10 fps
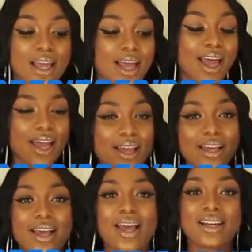hey,
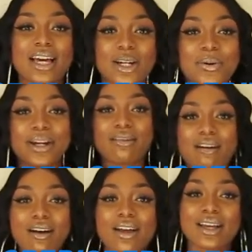got a credit
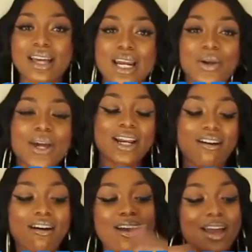card, got a credit
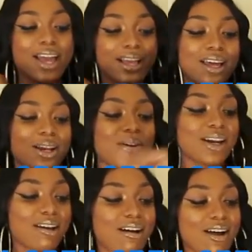card, got a
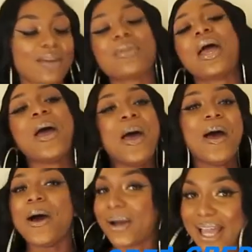credit card.
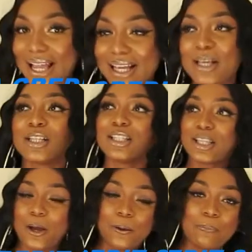Okay,
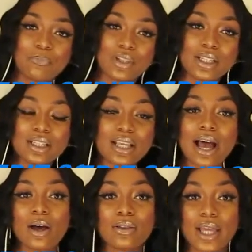so this is
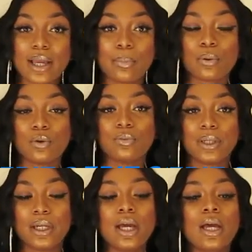how they approved
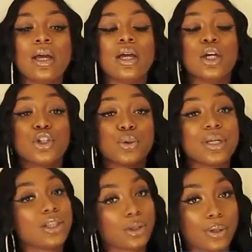me to
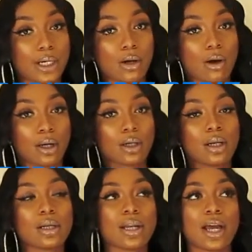get the credit card.
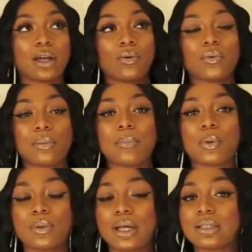Now, remember
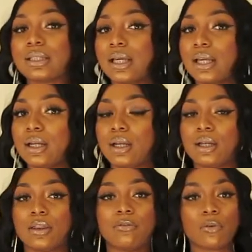when I said
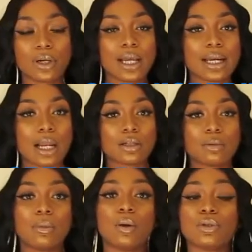the $48 a
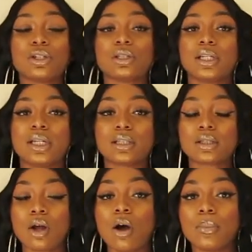month, which is the
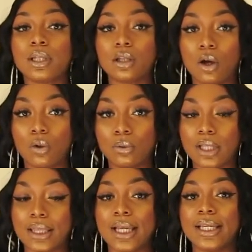installment loan
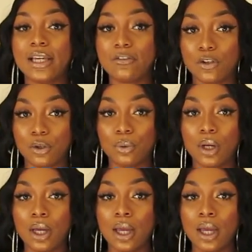that they give you,